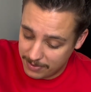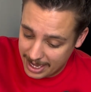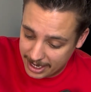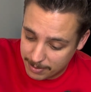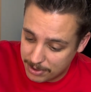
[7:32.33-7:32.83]
You
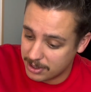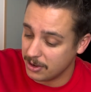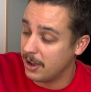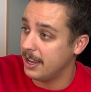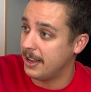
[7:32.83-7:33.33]
have Jakob
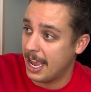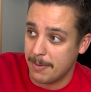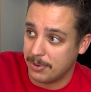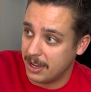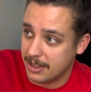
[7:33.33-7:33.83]
Poeltl, a guy who
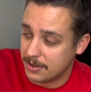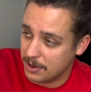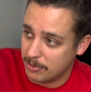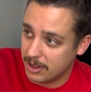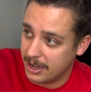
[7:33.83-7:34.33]
can't play the
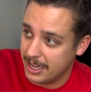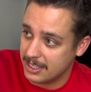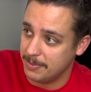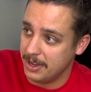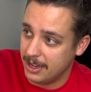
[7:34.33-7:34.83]
three-point line.
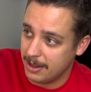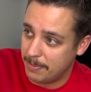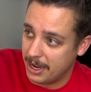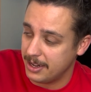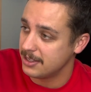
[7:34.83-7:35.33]
He has to be in
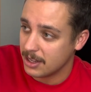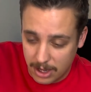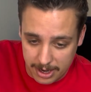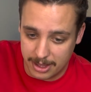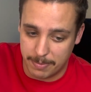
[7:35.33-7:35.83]
the paint. He's
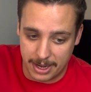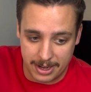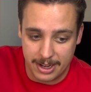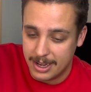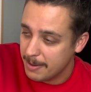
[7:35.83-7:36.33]
clogging the
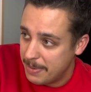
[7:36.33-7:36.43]
paint.